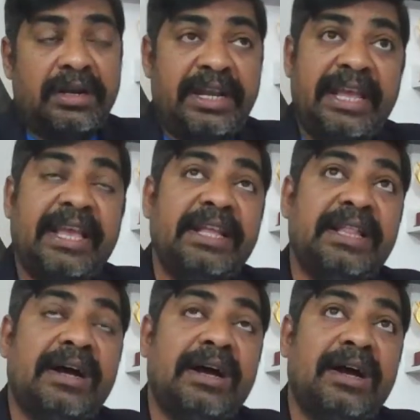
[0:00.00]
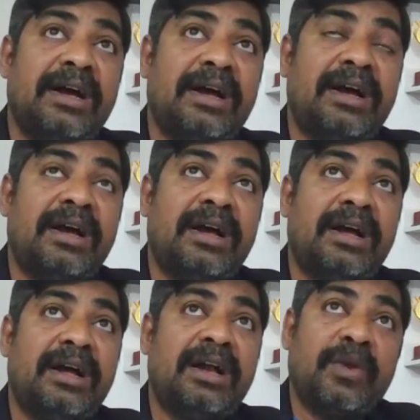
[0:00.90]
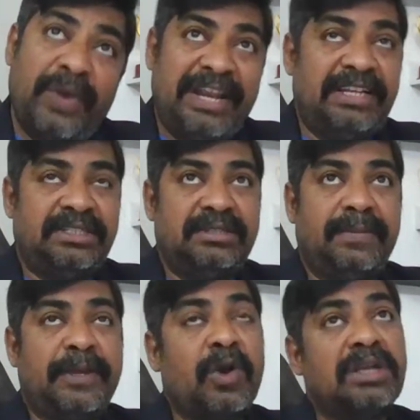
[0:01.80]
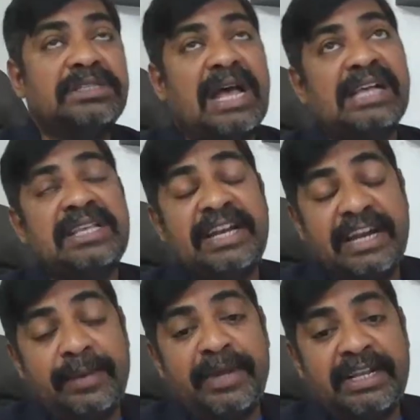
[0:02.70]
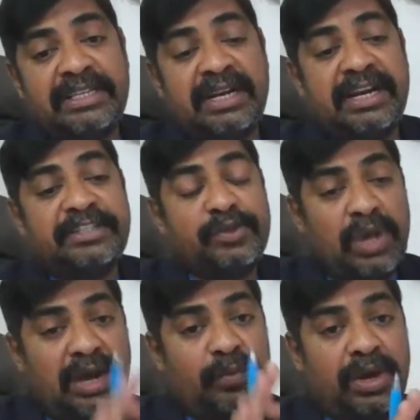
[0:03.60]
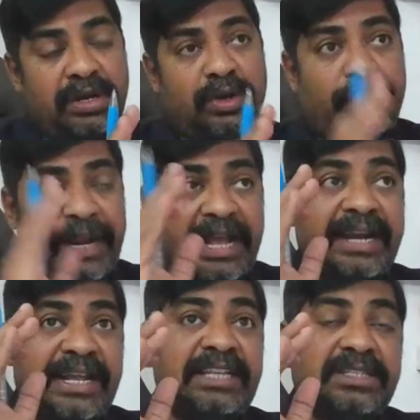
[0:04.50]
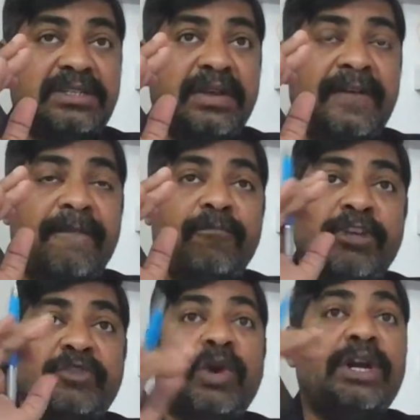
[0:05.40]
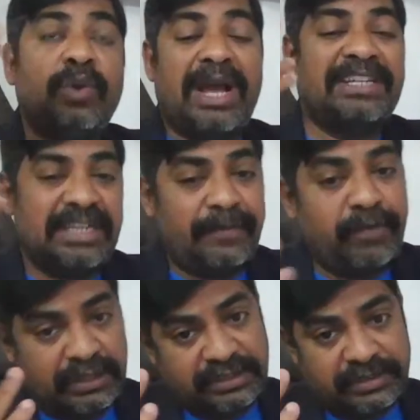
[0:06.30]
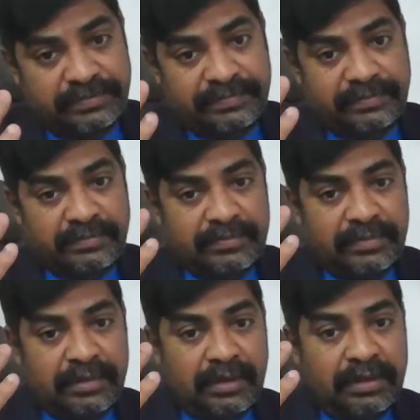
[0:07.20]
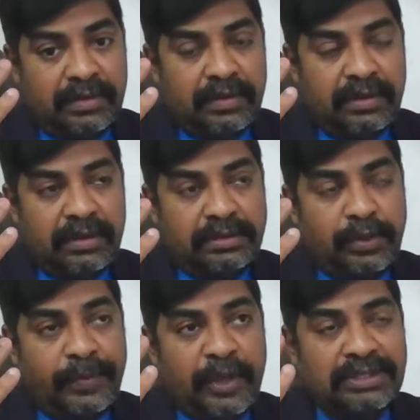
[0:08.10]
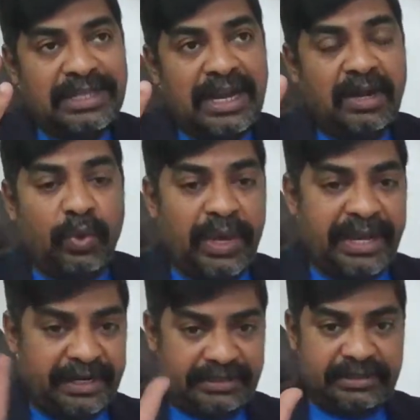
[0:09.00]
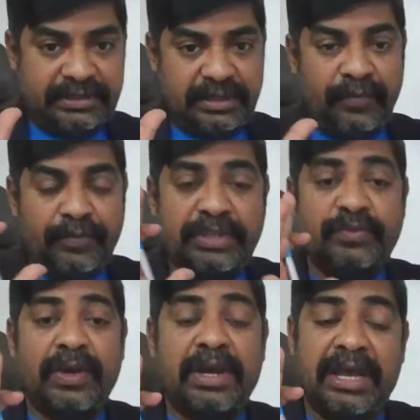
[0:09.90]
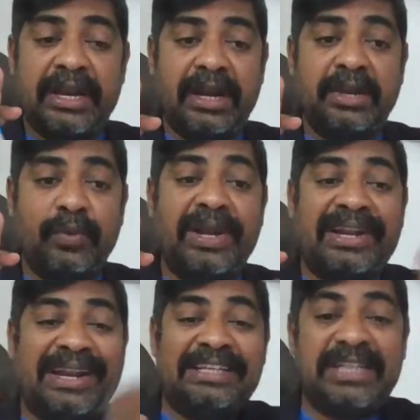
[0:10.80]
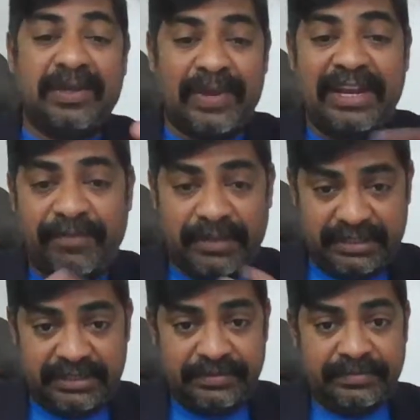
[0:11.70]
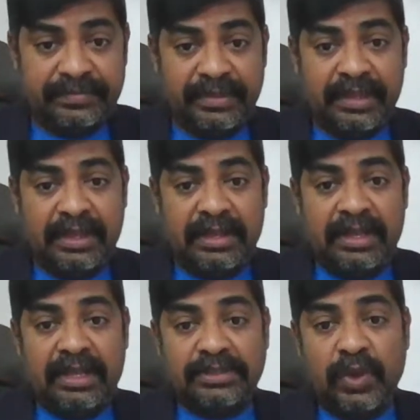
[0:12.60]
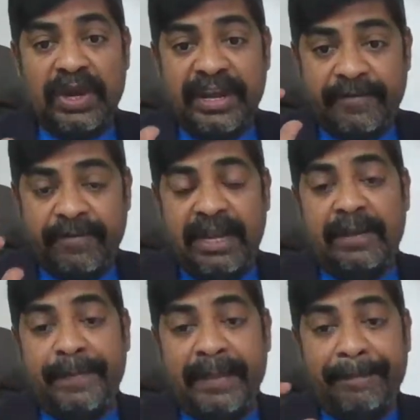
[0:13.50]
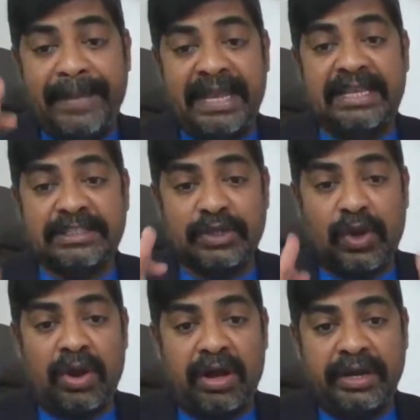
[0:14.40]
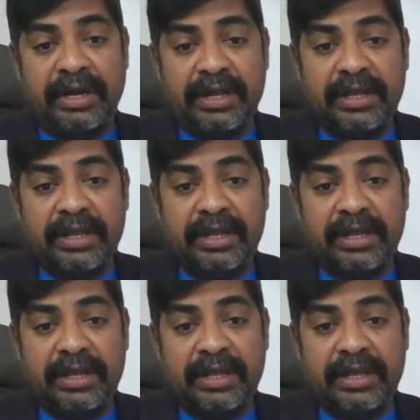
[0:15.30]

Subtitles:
taking the queries, because as a data manager, it's your work to prioritize which one to action first. So because there are two errors. Now, which error you will raise the query first? So it will be based on